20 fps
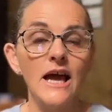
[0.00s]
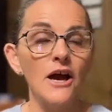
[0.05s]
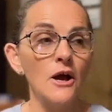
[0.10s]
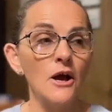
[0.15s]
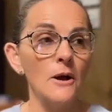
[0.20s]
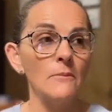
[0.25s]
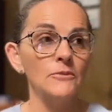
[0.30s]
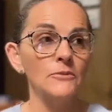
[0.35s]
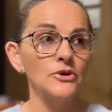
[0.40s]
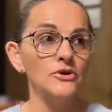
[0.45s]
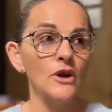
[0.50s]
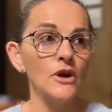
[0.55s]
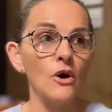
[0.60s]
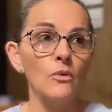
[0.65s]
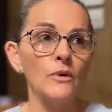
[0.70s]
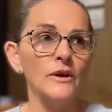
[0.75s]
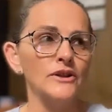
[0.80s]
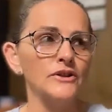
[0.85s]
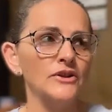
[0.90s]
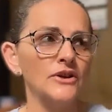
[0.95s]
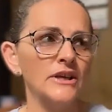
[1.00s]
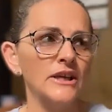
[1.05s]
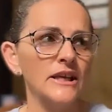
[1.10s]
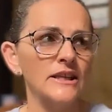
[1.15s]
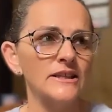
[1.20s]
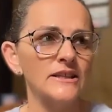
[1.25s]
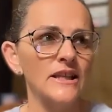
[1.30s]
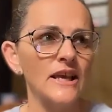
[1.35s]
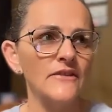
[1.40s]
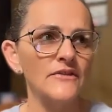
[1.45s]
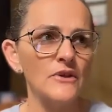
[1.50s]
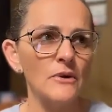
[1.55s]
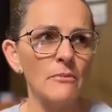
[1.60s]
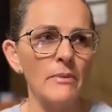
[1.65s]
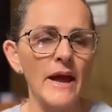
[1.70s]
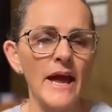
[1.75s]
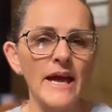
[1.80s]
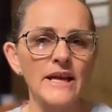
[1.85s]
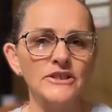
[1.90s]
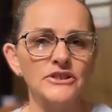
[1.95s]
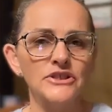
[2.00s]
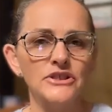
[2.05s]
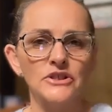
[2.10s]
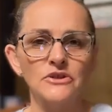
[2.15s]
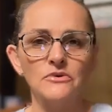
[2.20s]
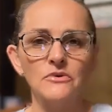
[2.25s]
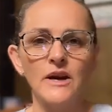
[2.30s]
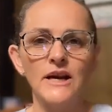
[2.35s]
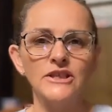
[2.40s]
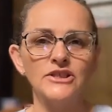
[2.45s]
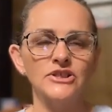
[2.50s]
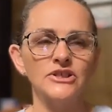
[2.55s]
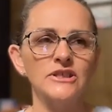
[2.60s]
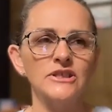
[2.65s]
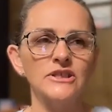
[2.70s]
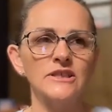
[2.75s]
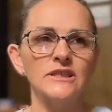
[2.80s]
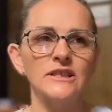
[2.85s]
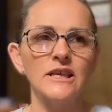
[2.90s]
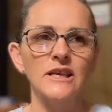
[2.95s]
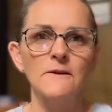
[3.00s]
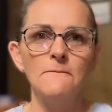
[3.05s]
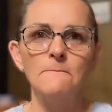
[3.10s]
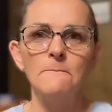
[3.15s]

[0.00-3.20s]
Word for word: Um, you know, we look at, at the past generation,